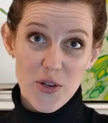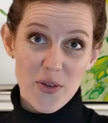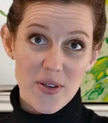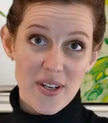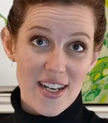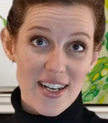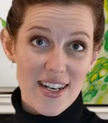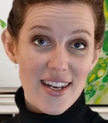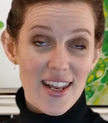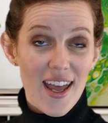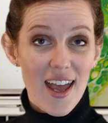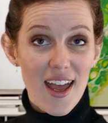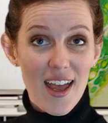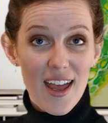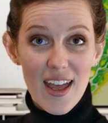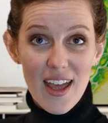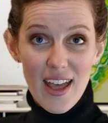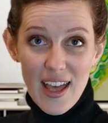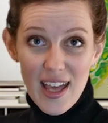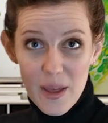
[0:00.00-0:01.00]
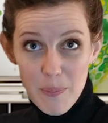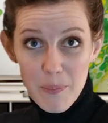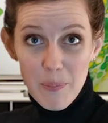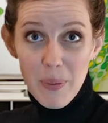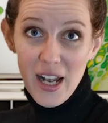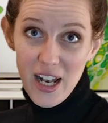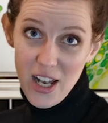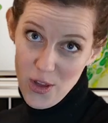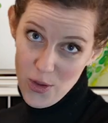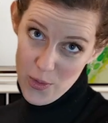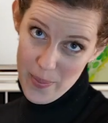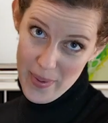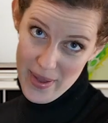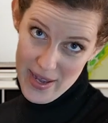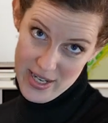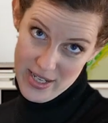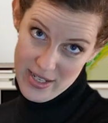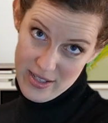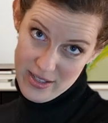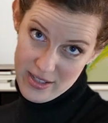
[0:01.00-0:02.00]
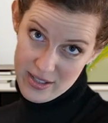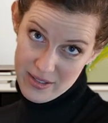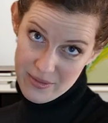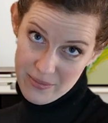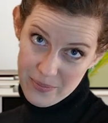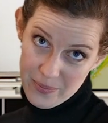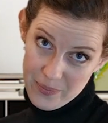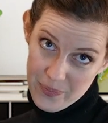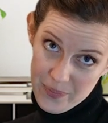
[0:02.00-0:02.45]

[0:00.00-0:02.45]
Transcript: you need a pillow paint.